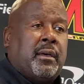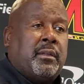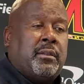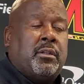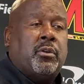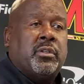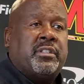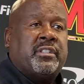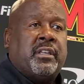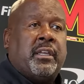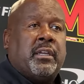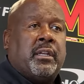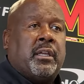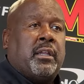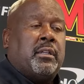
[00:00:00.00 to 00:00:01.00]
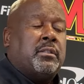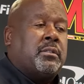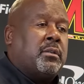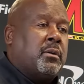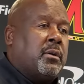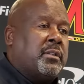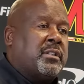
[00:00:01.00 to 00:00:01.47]
you know it's sinking in. And
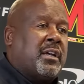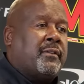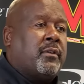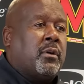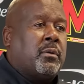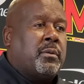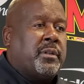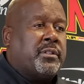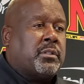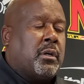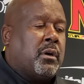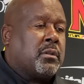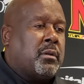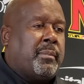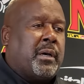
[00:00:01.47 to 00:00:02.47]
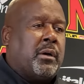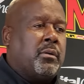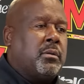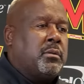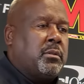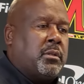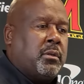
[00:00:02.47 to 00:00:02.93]
so as I've always talked about,
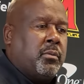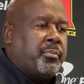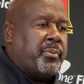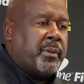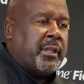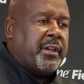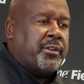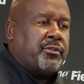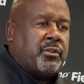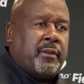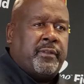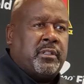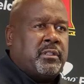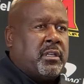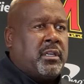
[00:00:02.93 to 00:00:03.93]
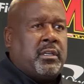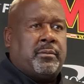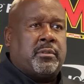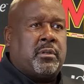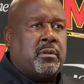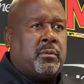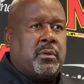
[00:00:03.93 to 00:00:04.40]
you know, player-driven
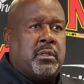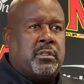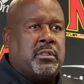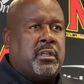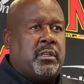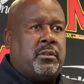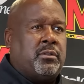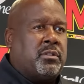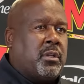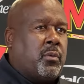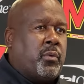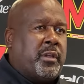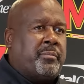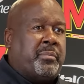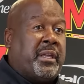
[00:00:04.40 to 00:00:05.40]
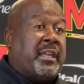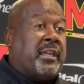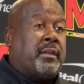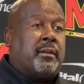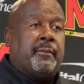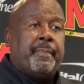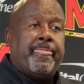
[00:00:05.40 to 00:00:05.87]
teams are the ones that usually win
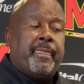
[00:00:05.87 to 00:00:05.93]
big.